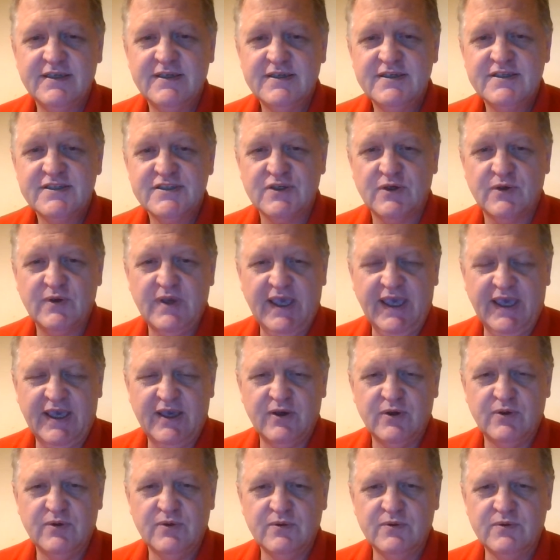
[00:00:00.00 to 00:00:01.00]
so
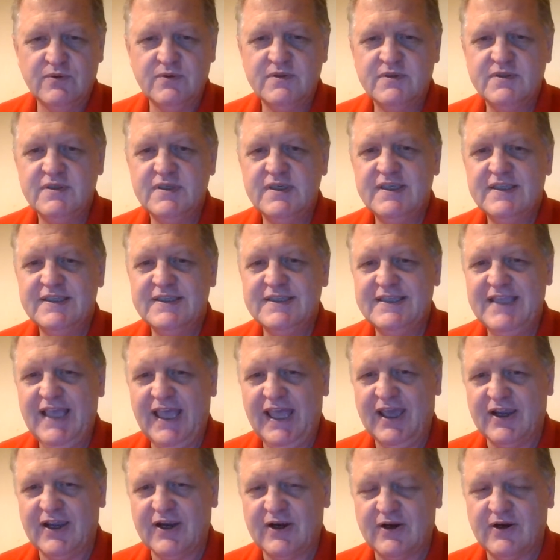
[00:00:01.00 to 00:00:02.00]
und
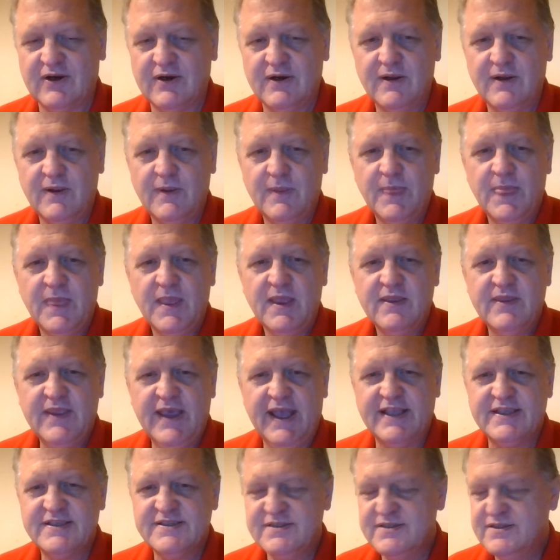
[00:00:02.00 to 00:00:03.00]
der.
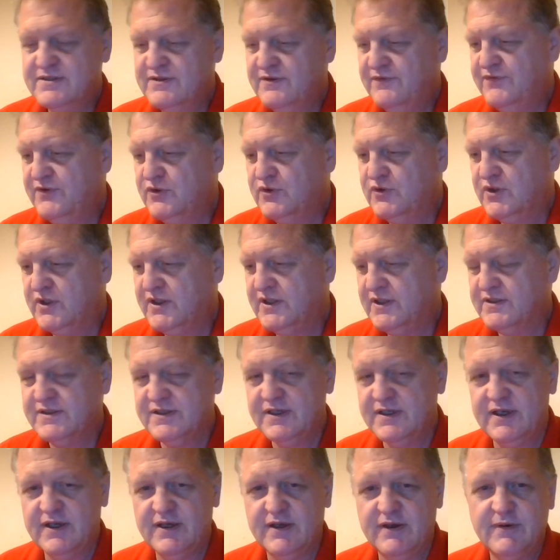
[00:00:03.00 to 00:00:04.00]
That's if you look at
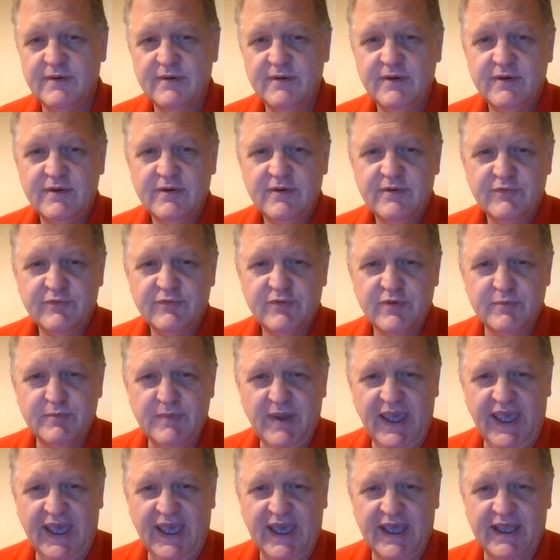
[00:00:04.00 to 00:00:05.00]
for
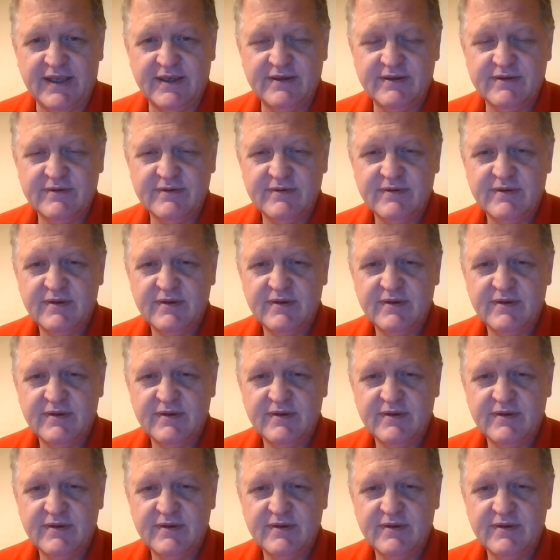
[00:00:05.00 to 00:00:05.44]
man,